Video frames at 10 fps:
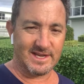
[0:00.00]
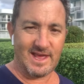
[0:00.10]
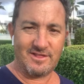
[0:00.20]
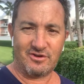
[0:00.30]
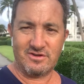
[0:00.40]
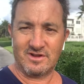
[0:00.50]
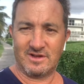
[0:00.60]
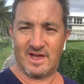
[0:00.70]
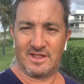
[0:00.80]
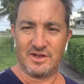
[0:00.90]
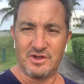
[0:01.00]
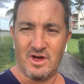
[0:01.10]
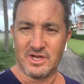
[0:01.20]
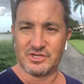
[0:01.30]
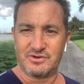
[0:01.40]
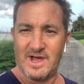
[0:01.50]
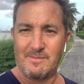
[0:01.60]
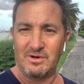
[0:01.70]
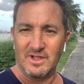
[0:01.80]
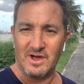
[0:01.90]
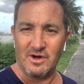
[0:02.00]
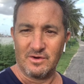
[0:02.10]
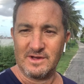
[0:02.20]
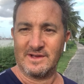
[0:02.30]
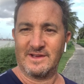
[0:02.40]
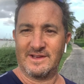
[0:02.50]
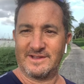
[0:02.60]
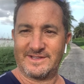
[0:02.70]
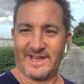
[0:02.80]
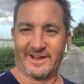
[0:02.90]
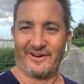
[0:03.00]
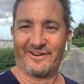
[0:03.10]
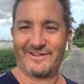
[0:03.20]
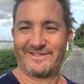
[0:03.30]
together, and the dogs are down below. Take care.